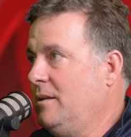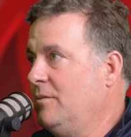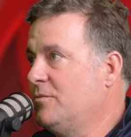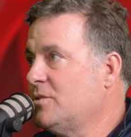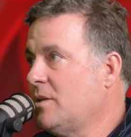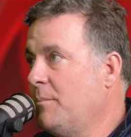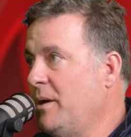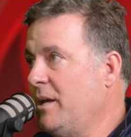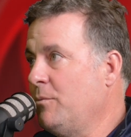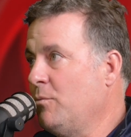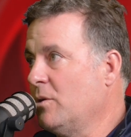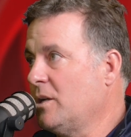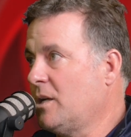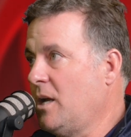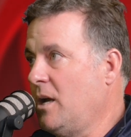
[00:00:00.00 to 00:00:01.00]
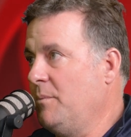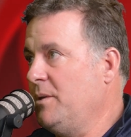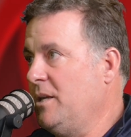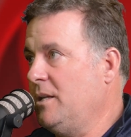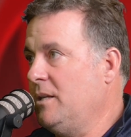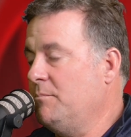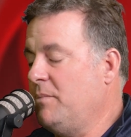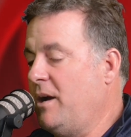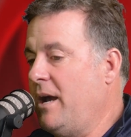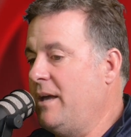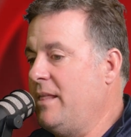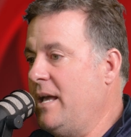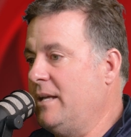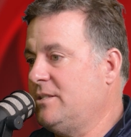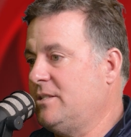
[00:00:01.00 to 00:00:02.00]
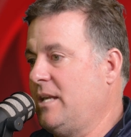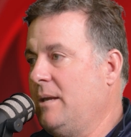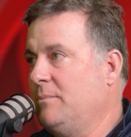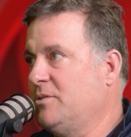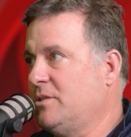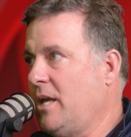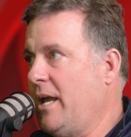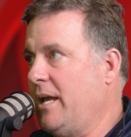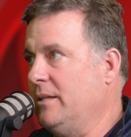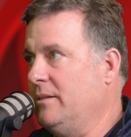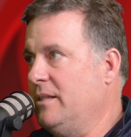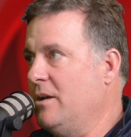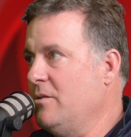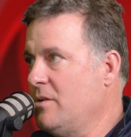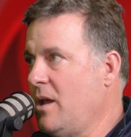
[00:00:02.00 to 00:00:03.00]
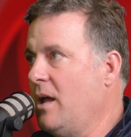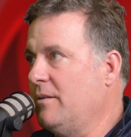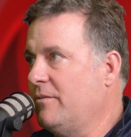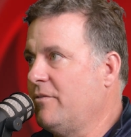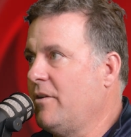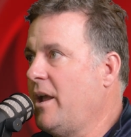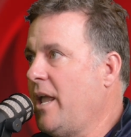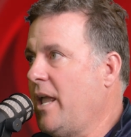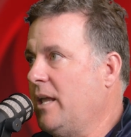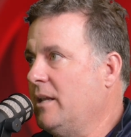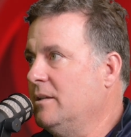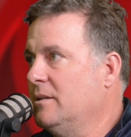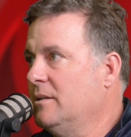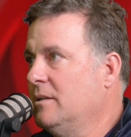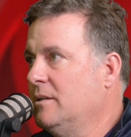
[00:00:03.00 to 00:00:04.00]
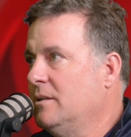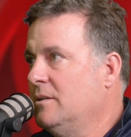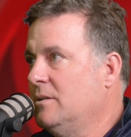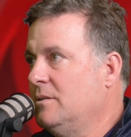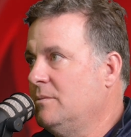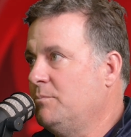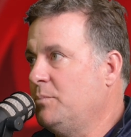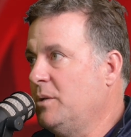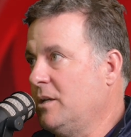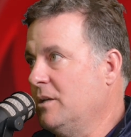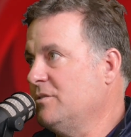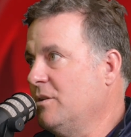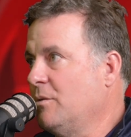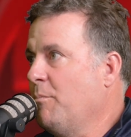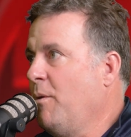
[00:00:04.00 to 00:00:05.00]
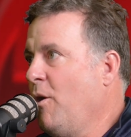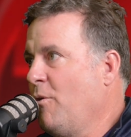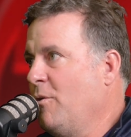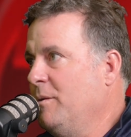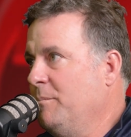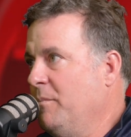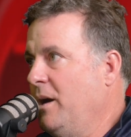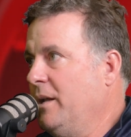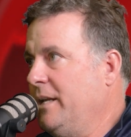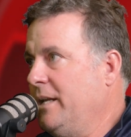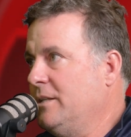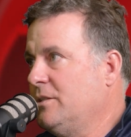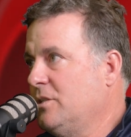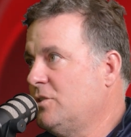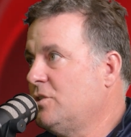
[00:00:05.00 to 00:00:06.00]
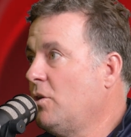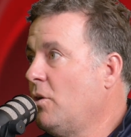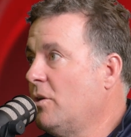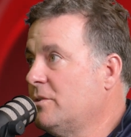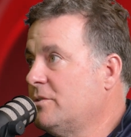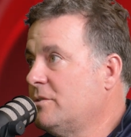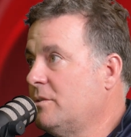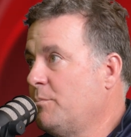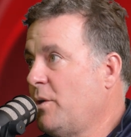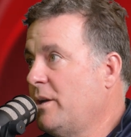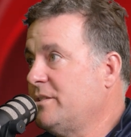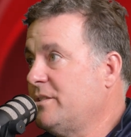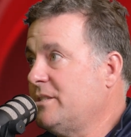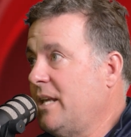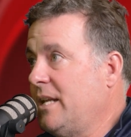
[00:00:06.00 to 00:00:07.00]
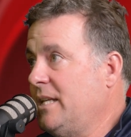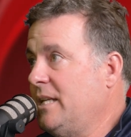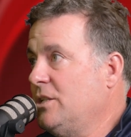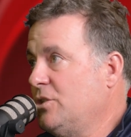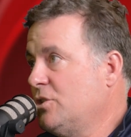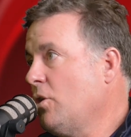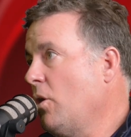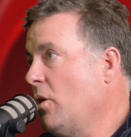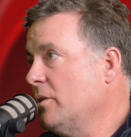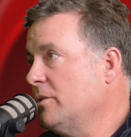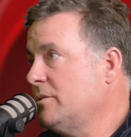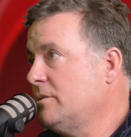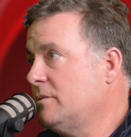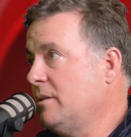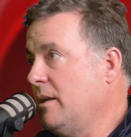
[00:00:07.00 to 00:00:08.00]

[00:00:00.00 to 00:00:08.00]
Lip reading: if somebody were to come in and buy that same site, they're not afraid because they're borrowing money to charge the prices they need to charge